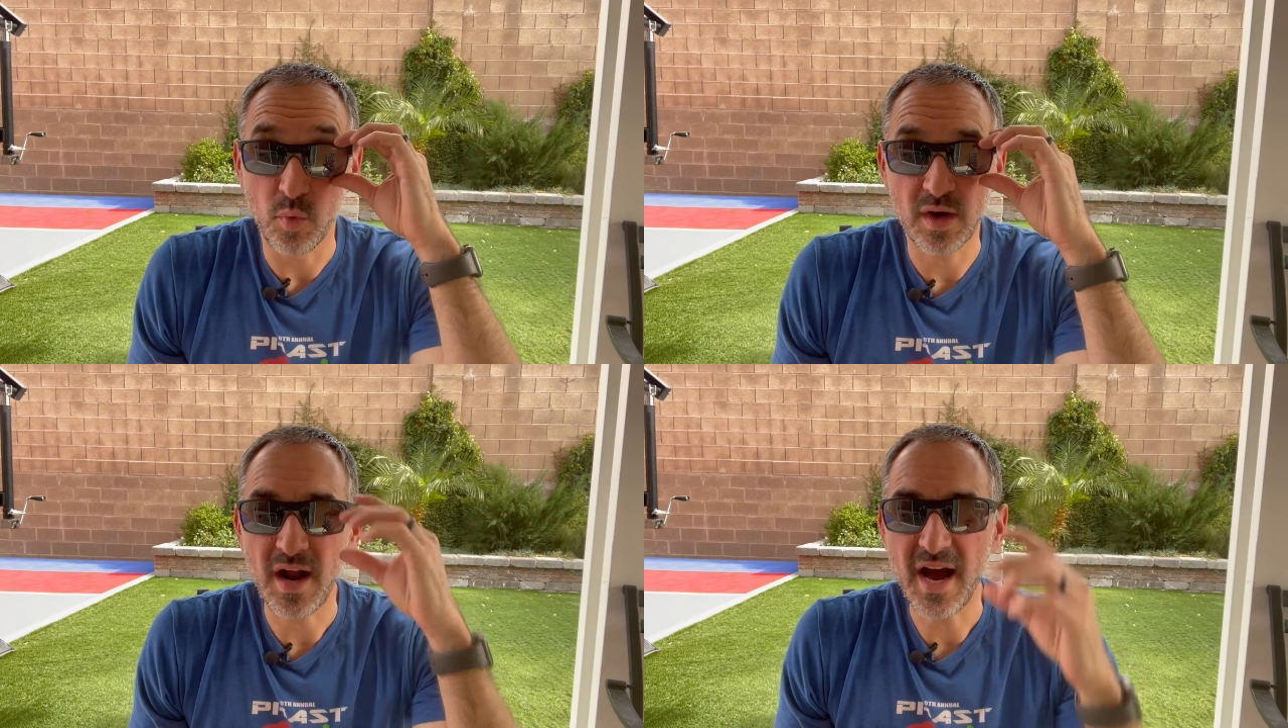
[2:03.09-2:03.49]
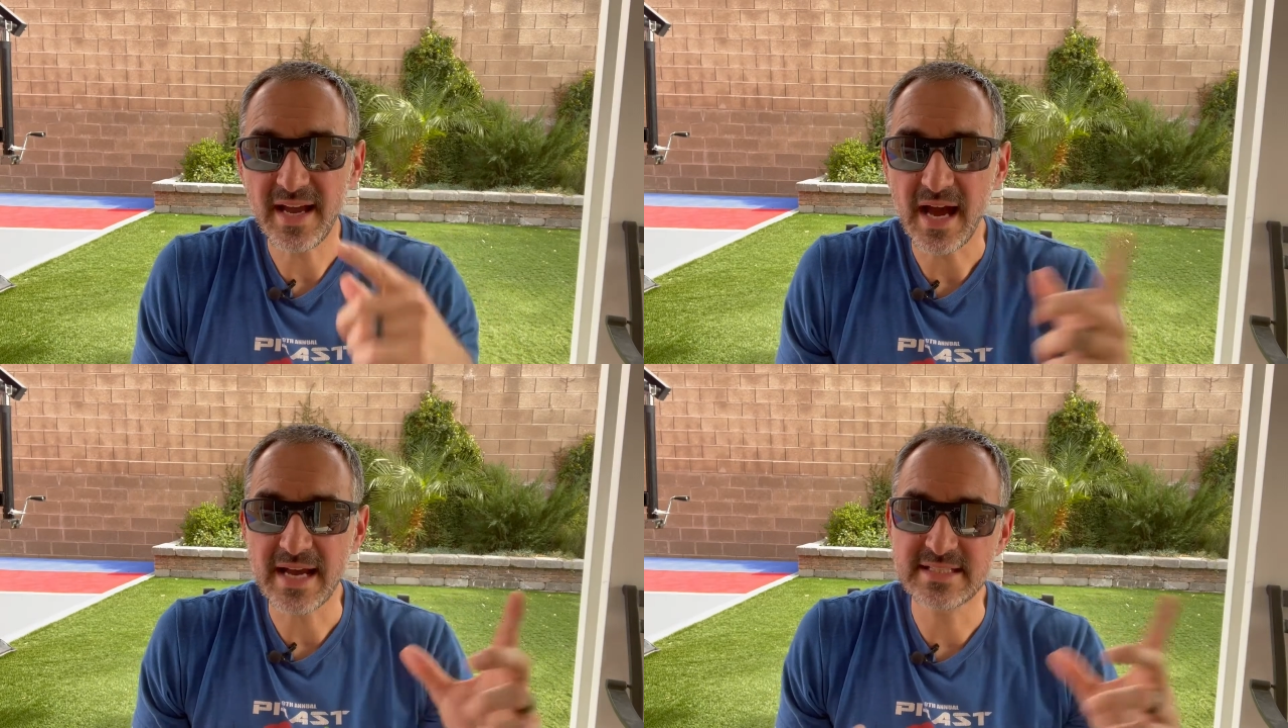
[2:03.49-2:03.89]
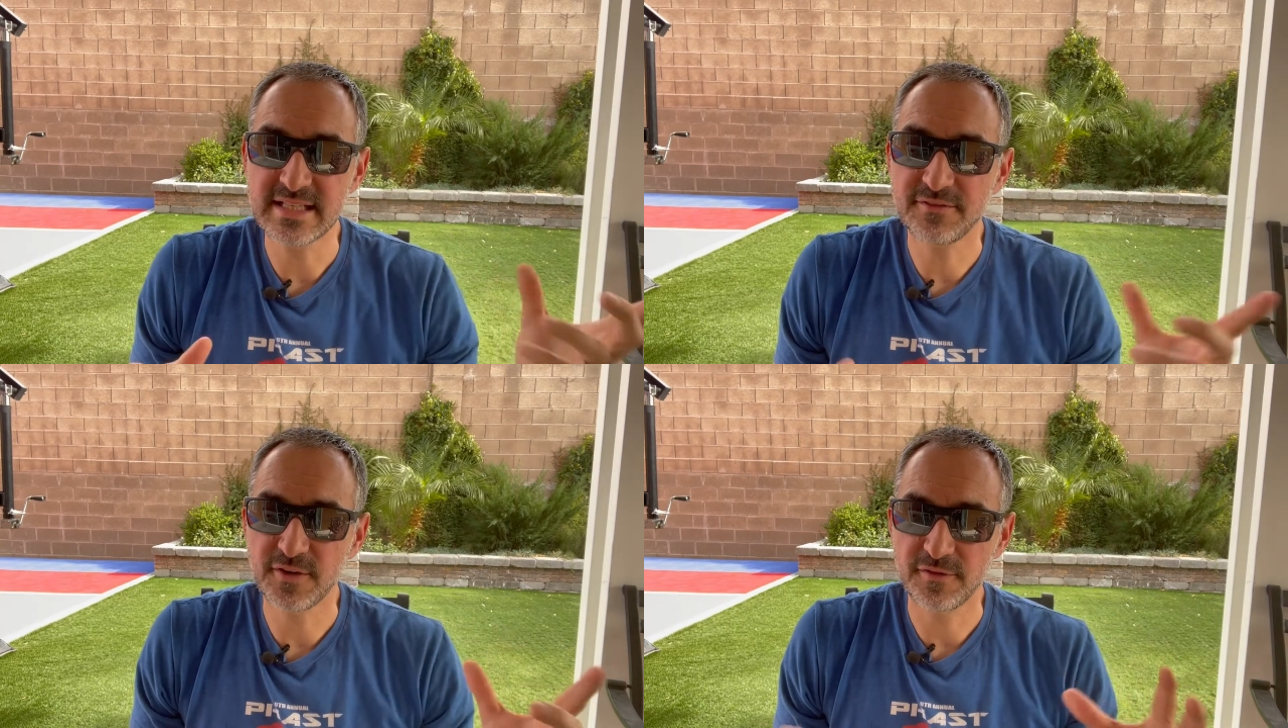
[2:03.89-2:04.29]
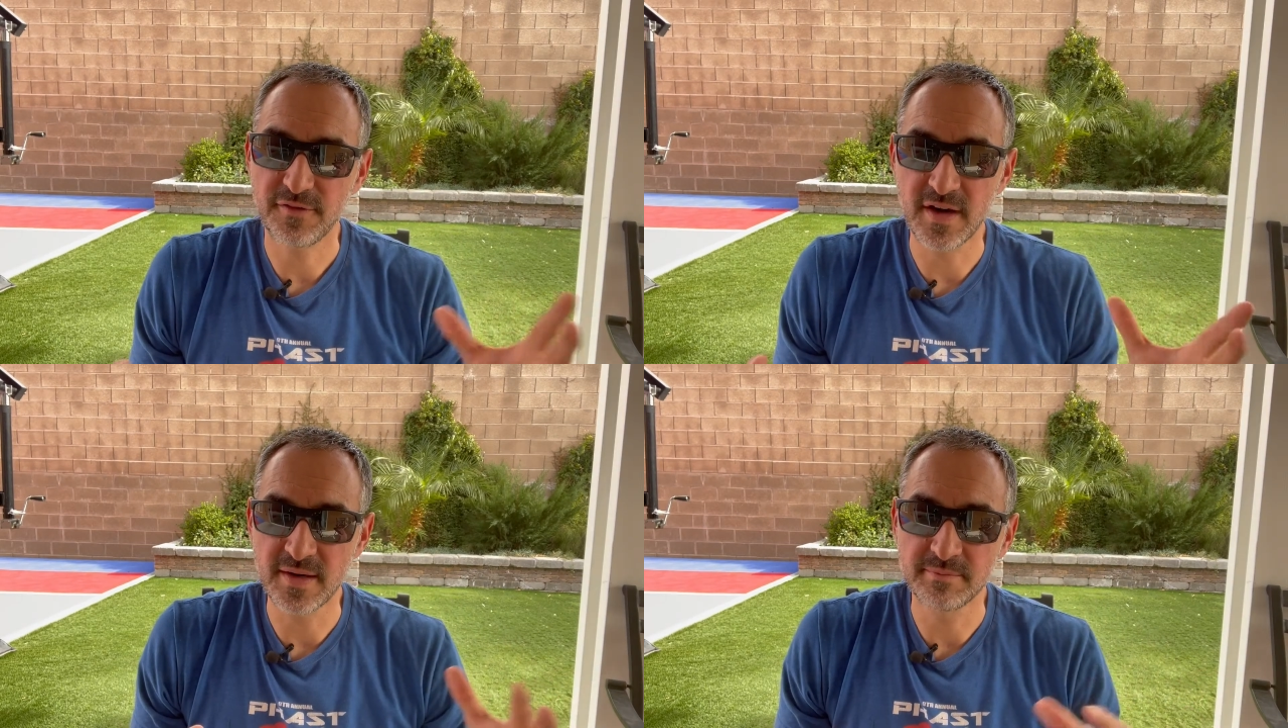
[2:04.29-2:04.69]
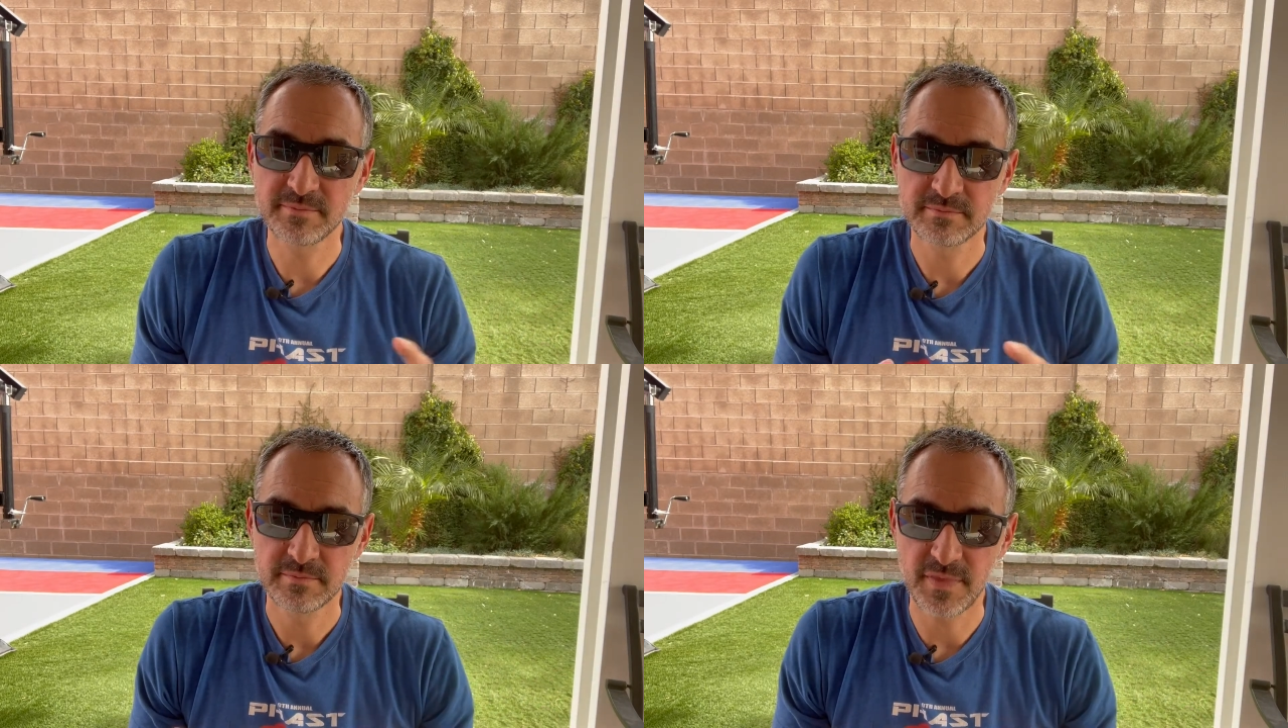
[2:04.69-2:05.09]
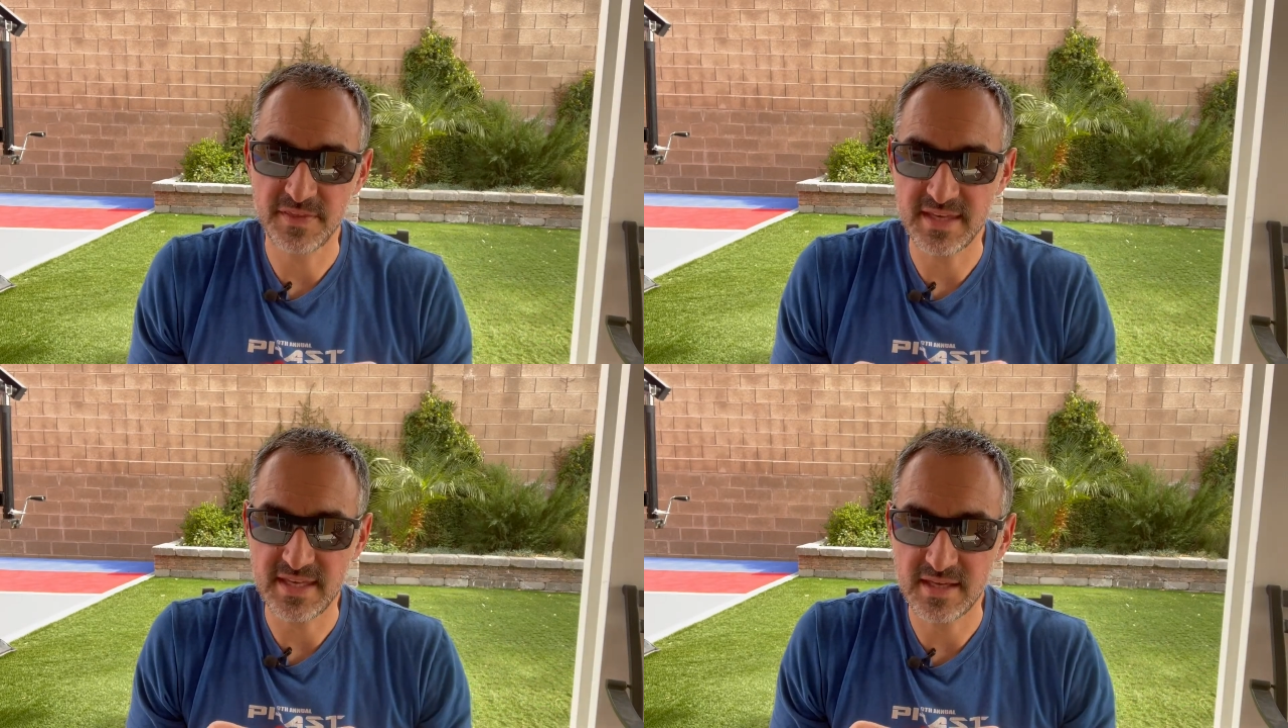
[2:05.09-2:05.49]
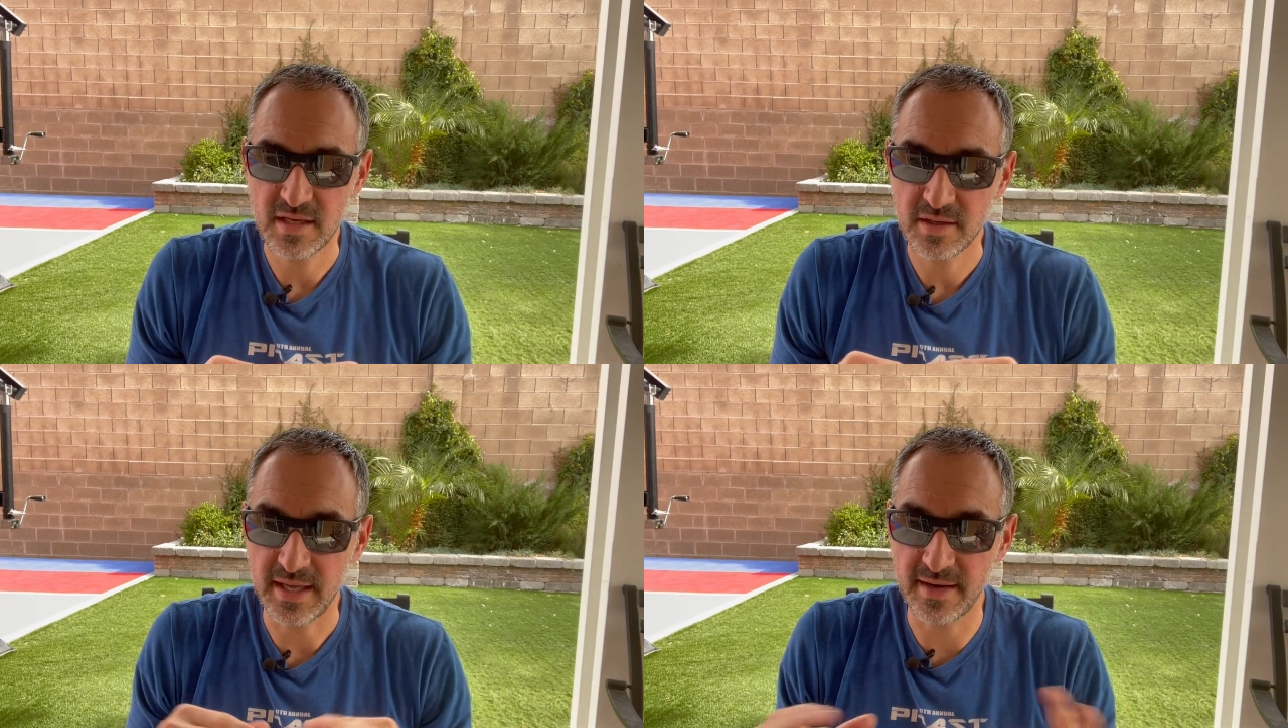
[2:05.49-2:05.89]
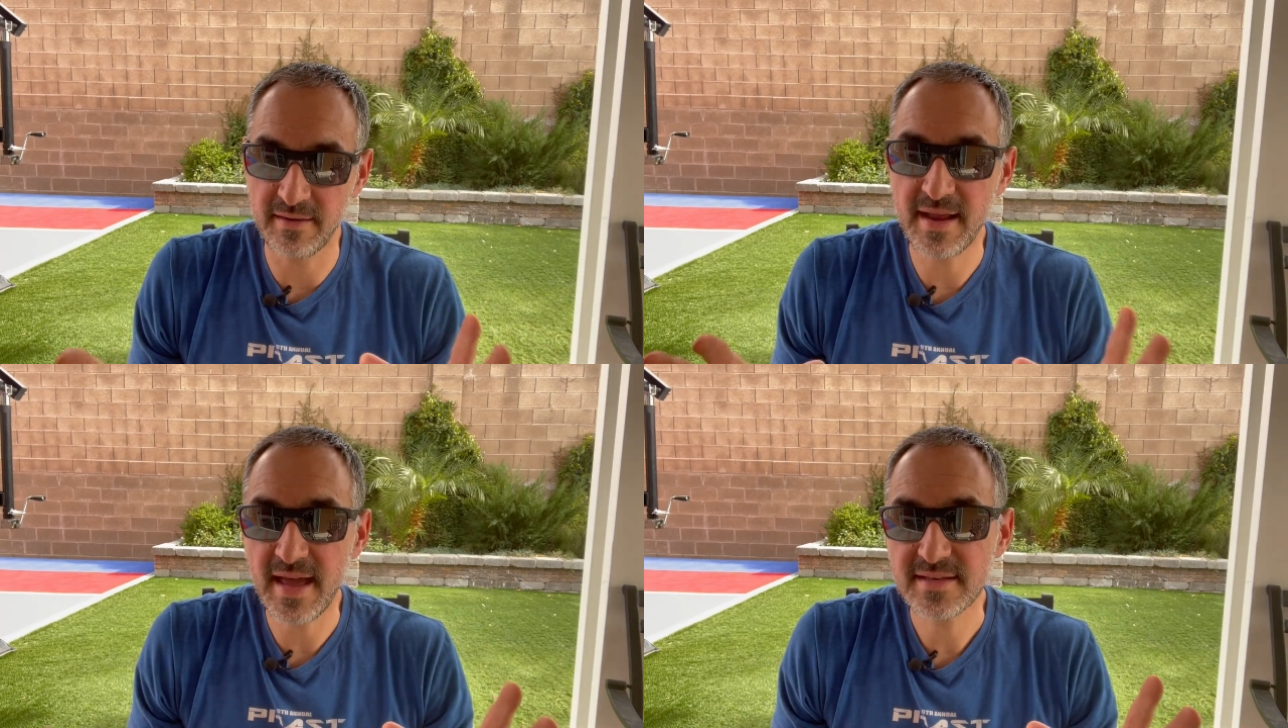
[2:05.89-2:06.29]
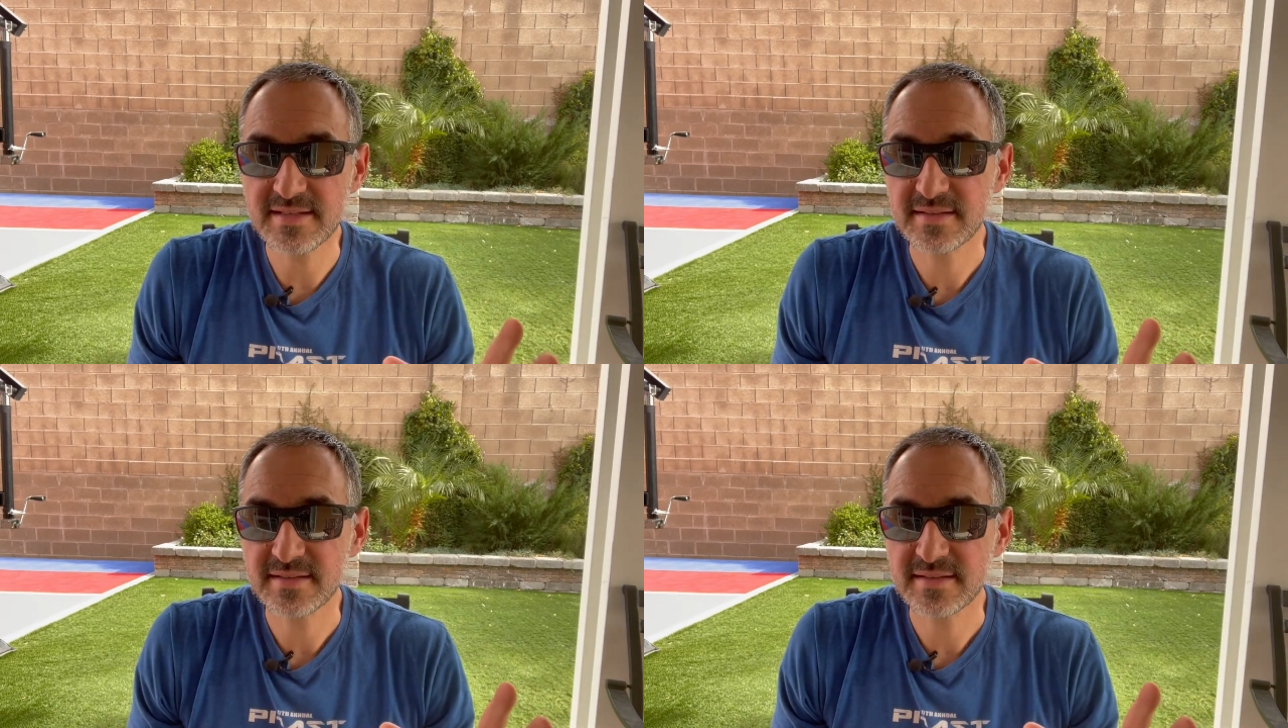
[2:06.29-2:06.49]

I differ from the internet